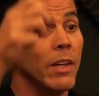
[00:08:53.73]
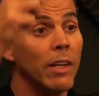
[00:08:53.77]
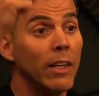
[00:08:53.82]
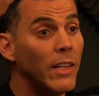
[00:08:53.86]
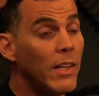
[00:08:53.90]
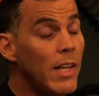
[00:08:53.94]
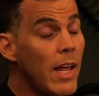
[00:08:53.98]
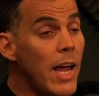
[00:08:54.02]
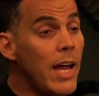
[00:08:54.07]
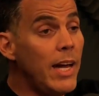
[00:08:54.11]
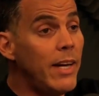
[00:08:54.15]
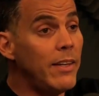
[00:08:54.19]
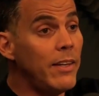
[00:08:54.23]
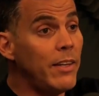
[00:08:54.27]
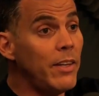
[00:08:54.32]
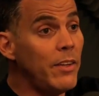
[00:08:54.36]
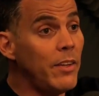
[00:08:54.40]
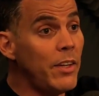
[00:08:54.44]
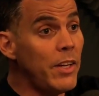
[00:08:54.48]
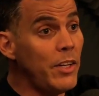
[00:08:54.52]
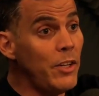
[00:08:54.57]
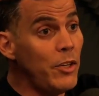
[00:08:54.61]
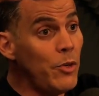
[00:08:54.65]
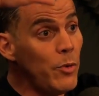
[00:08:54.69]
like
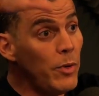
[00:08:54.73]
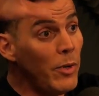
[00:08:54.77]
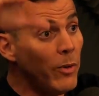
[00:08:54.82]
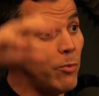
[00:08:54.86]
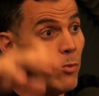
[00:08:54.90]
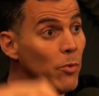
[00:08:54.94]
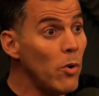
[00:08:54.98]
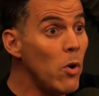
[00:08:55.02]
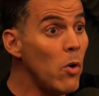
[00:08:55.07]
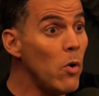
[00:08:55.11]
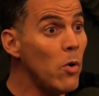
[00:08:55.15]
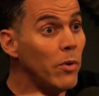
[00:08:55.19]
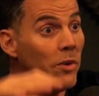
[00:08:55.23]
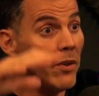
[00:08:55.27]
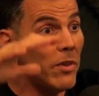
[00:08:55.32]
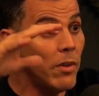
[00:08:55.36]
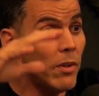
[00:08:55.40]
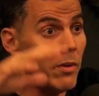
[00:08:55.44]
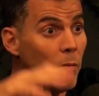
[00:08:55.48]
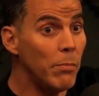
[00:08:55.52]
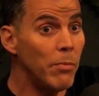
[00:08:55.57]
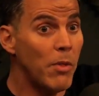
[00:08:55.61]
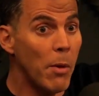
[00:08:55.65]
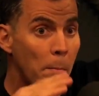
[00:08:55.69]
you erode
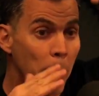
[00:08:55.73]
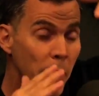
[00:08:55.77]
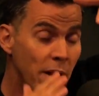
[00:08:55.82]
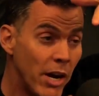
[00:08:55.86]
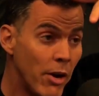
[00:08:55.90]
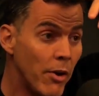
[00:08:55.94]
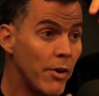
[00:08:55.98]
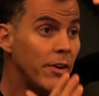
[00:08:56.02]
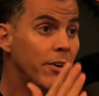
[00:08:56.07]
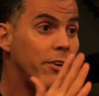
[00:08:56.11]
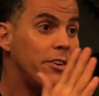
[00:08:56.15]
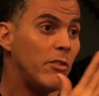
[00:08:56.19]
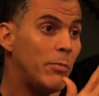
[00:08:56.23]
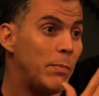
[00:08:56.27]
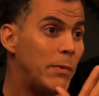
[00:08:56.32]
the barriers